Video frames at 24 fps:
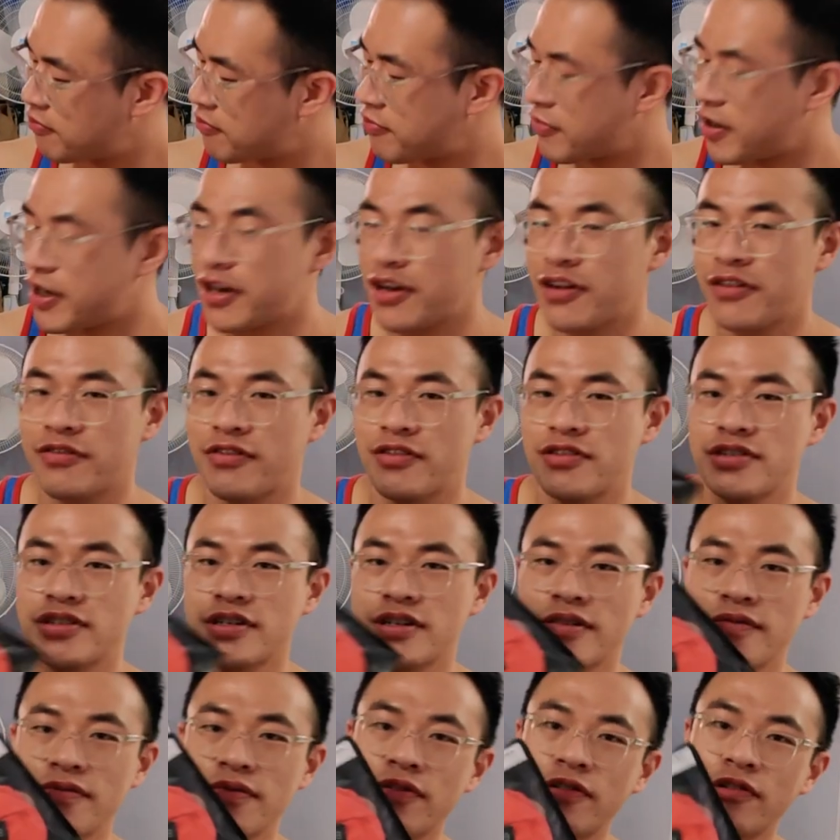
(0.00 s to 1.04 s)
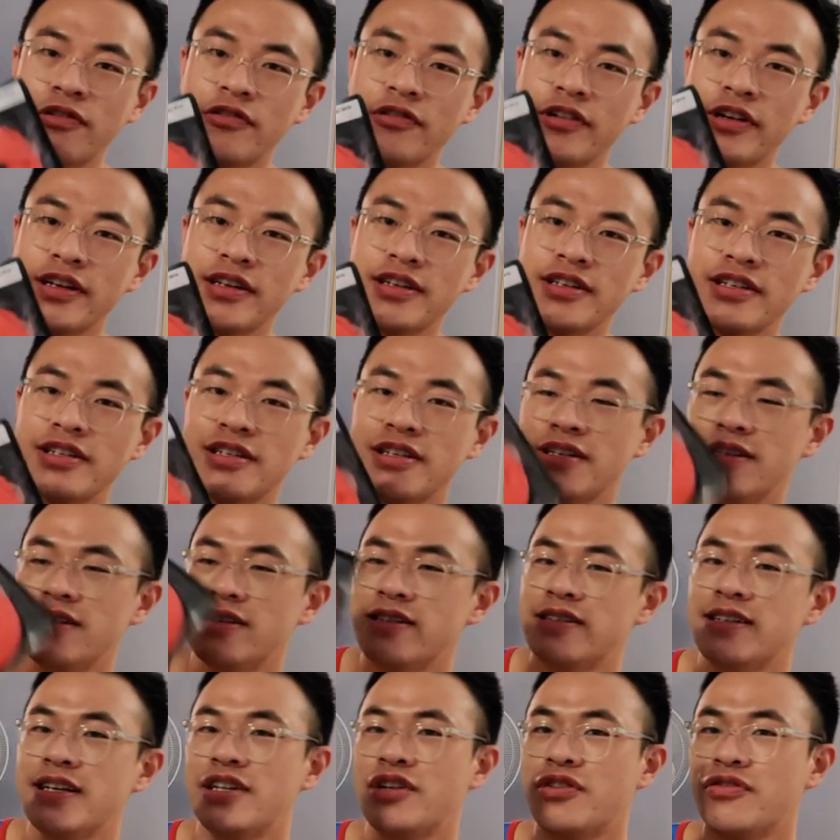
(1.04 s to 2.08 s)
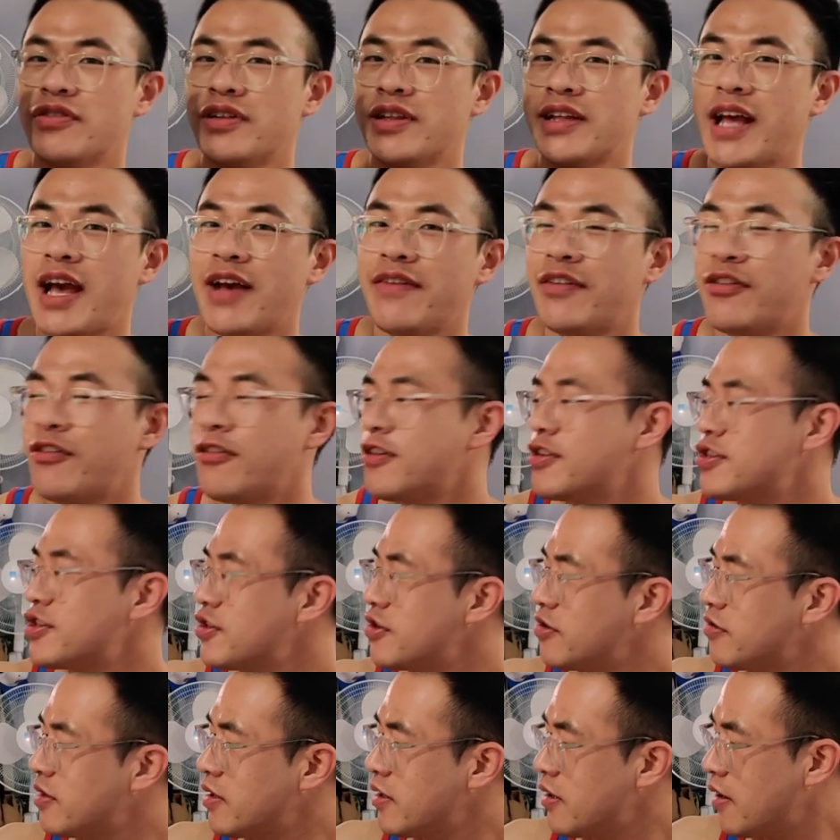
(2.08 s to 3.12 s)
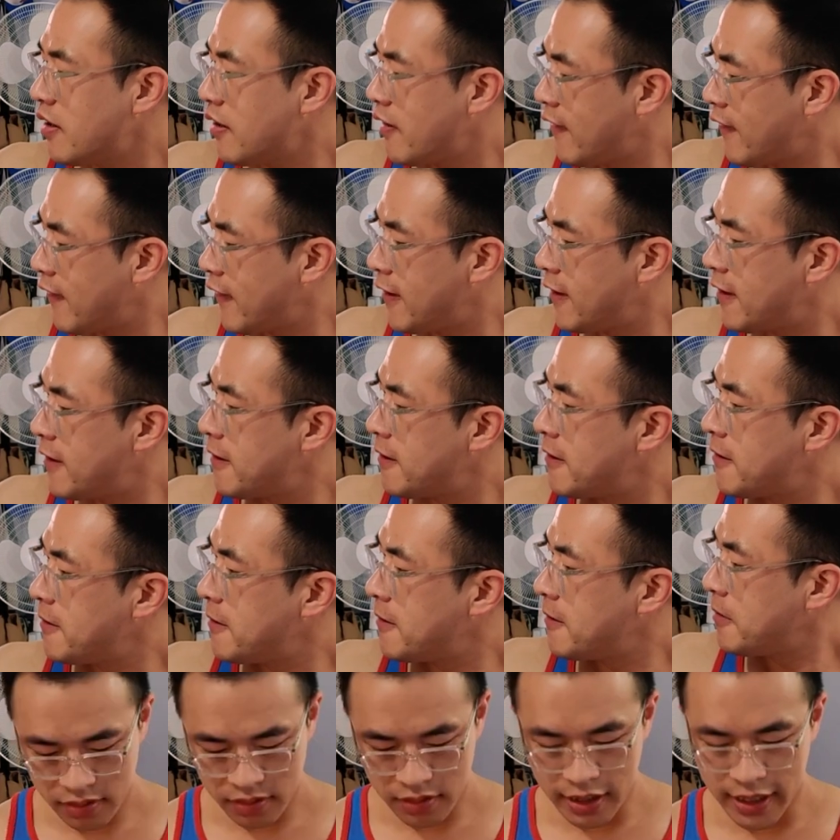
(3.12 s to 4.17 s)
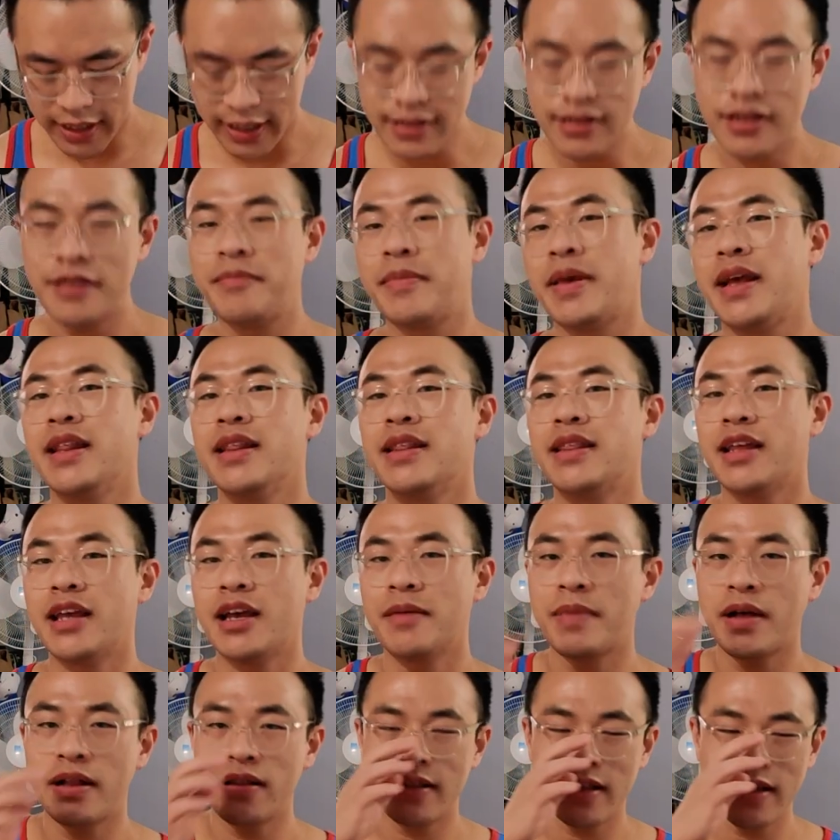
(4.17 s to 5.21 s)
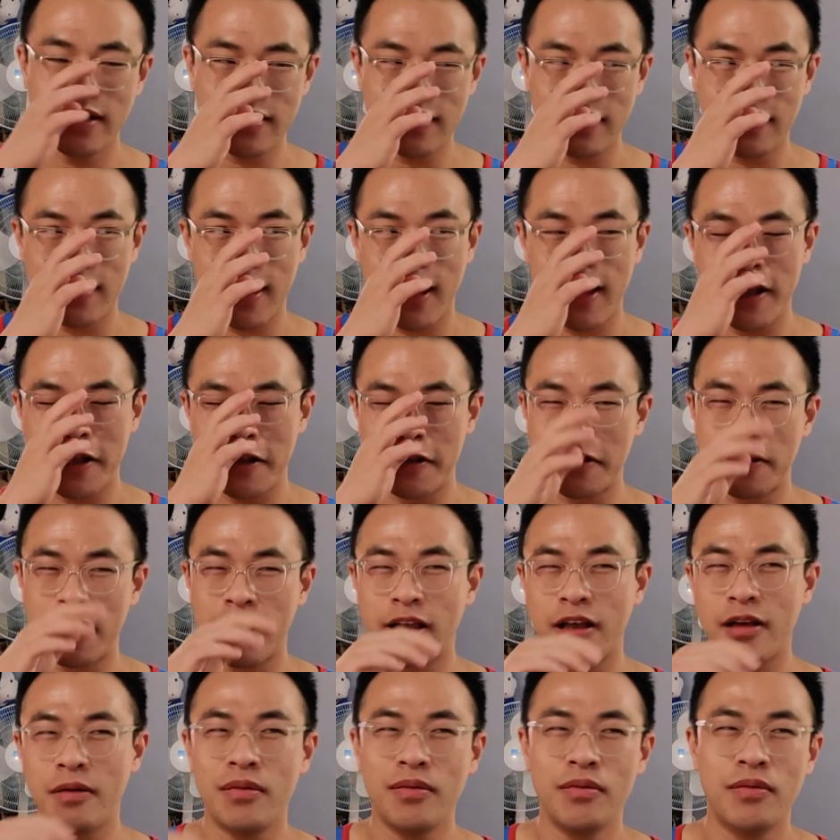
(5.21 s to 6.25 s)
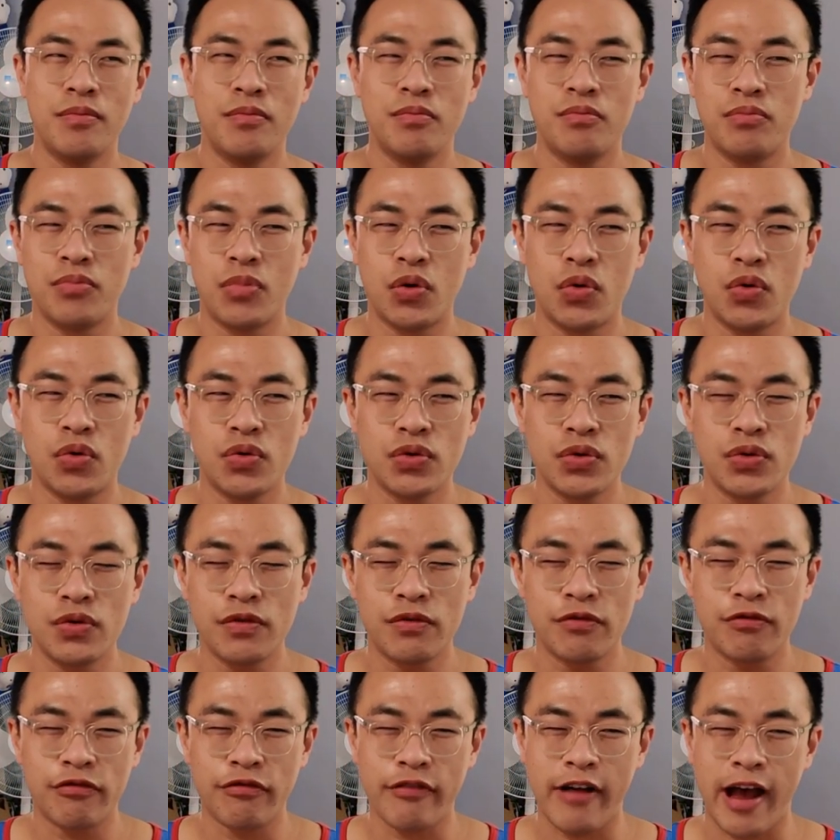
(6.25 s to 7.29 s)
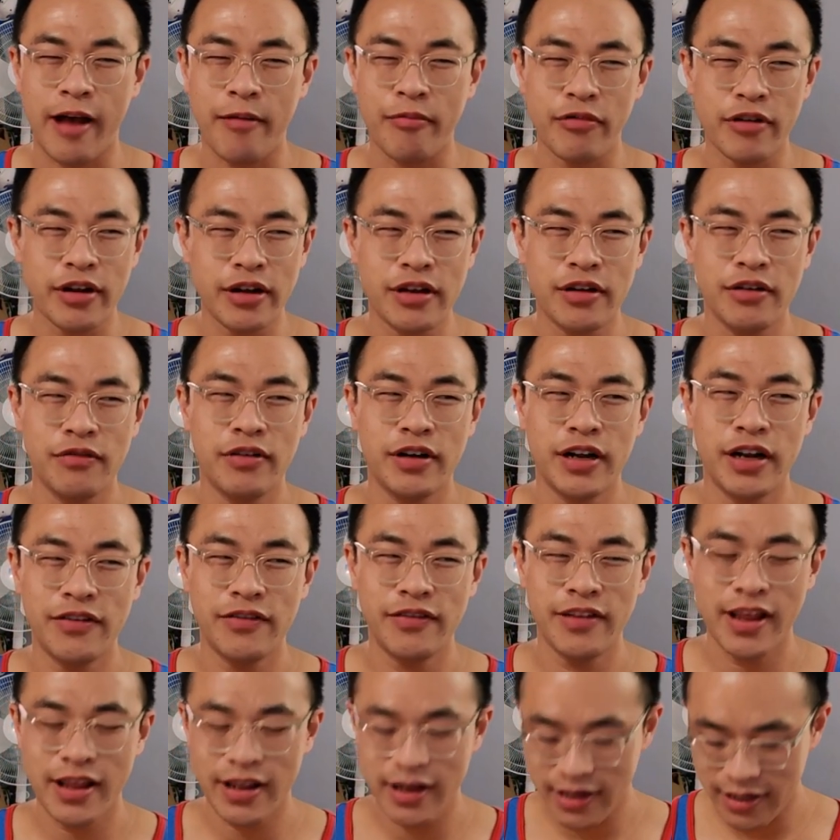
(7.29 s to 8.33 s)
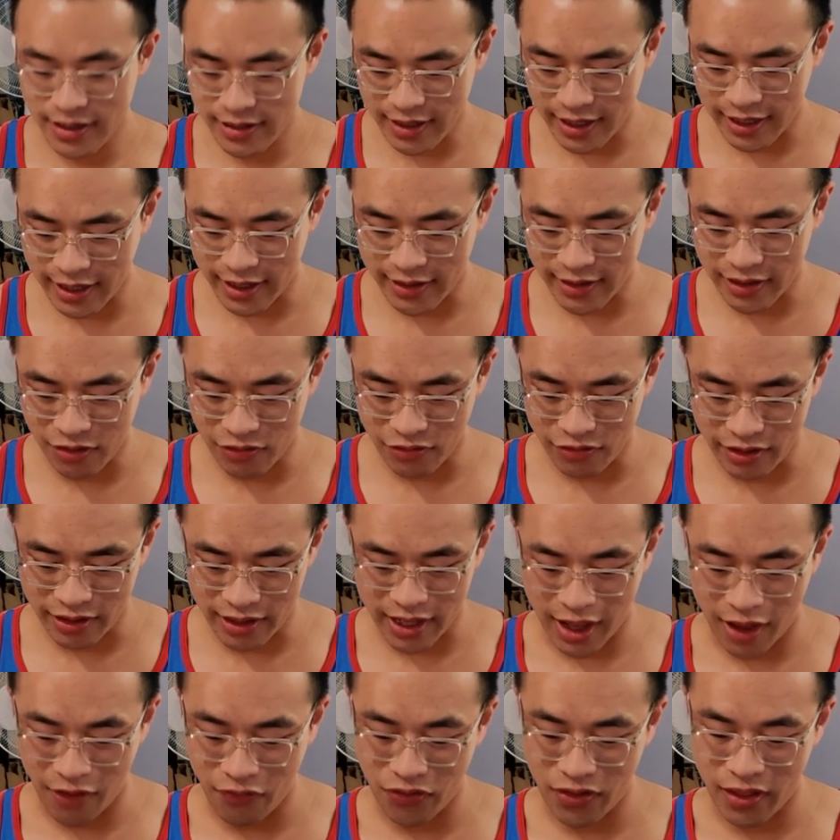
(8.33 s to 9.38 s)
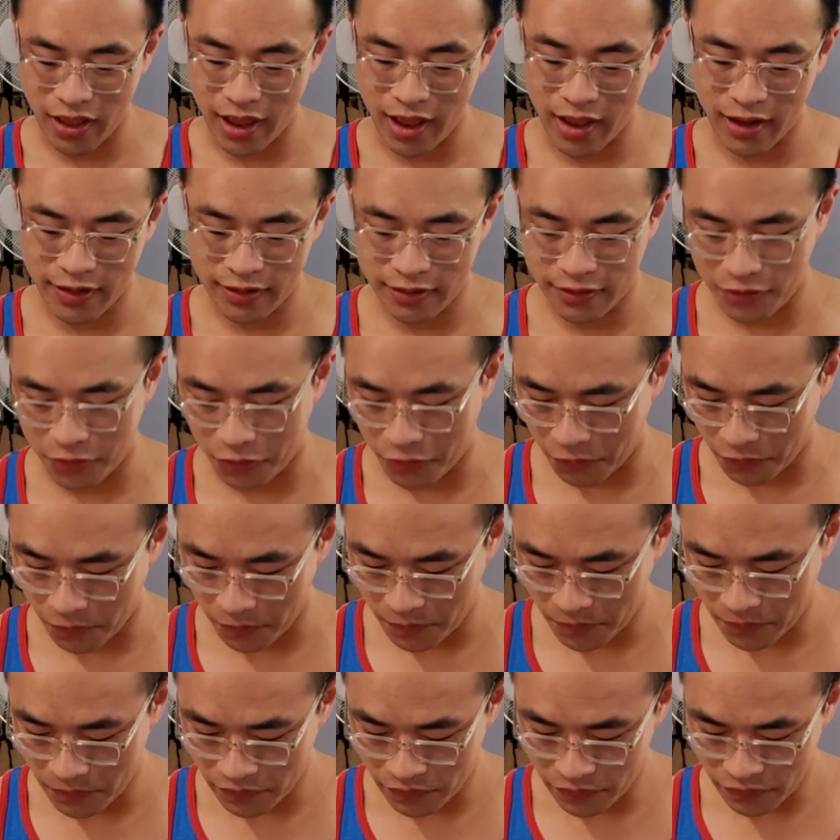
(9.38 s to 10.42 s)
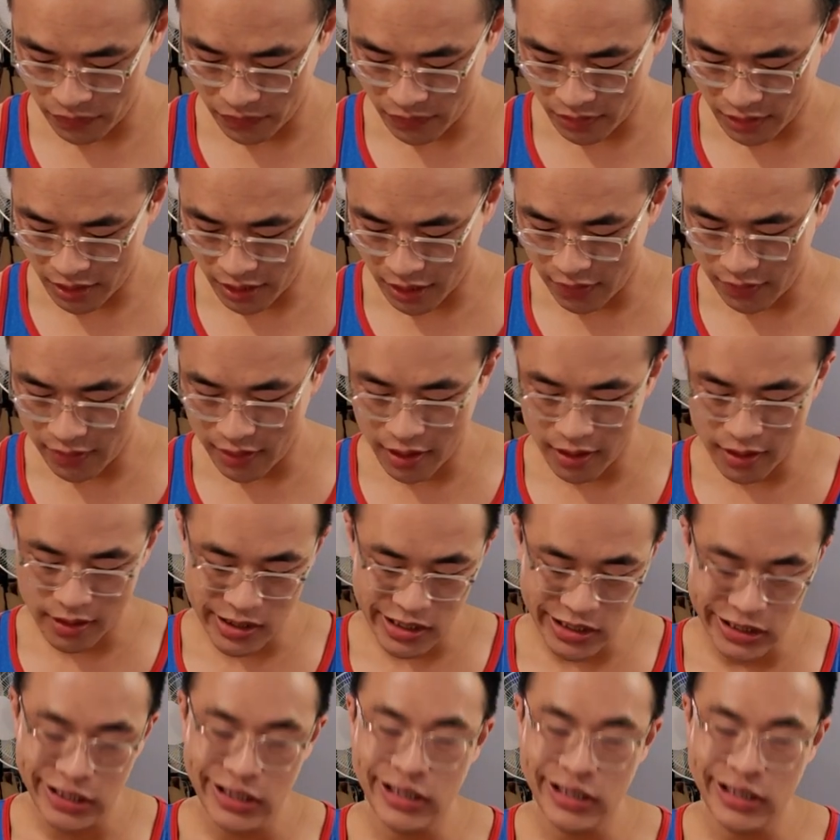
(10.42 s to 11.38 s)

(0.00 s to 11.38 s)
brighter version of orange, since I don't really have orange underwear. I guess the main thing about these is that it's like modal fabric, whatever that is. I guess I don't really have that, so I was like,